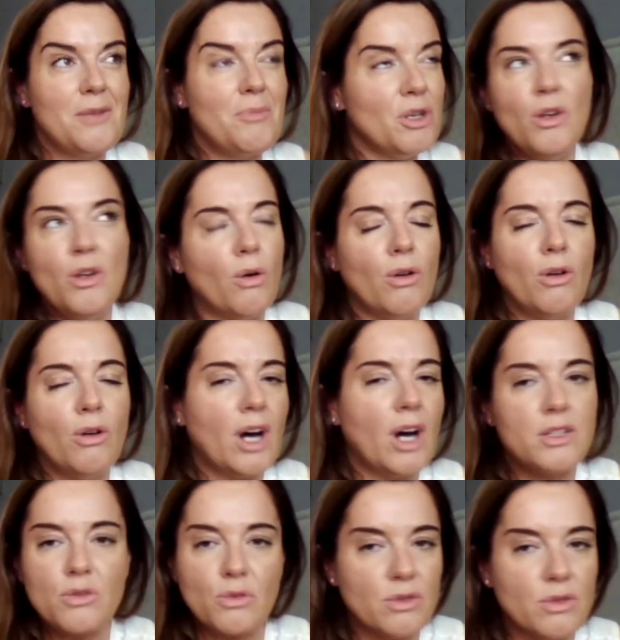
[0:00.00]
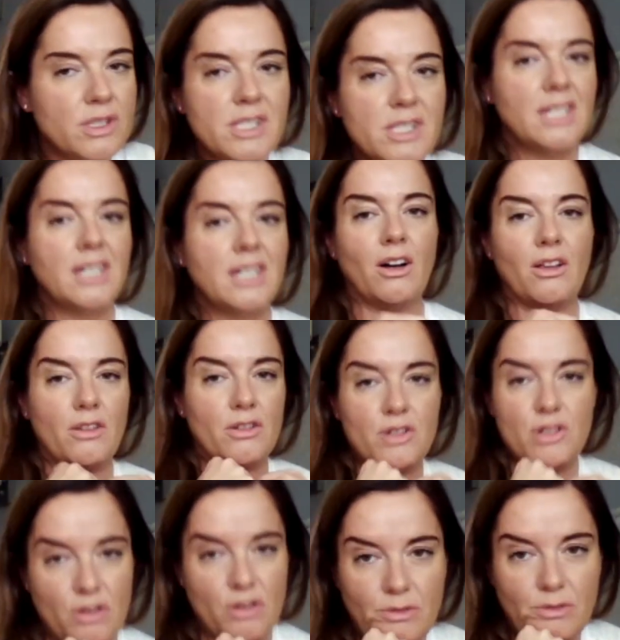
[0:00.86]
But no, I don't see
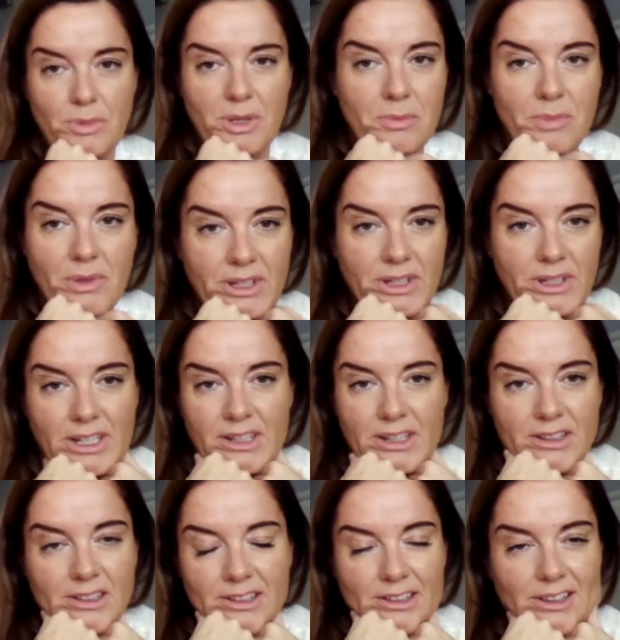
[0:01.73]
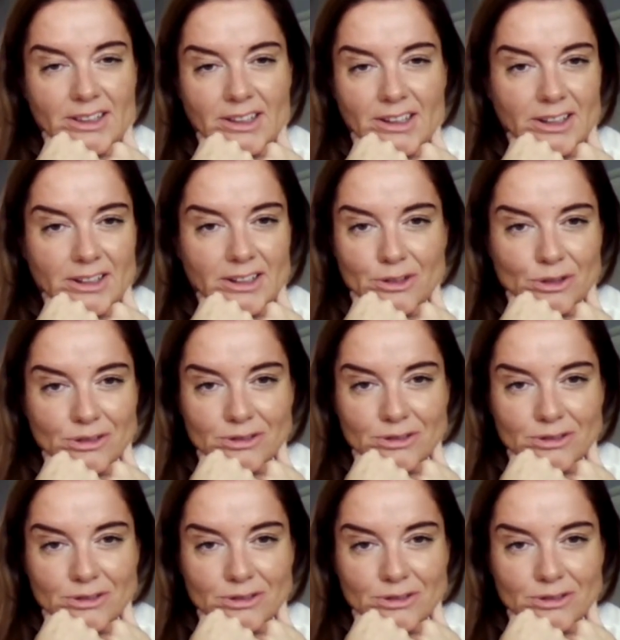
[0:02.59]
colours around people or anything like that. No.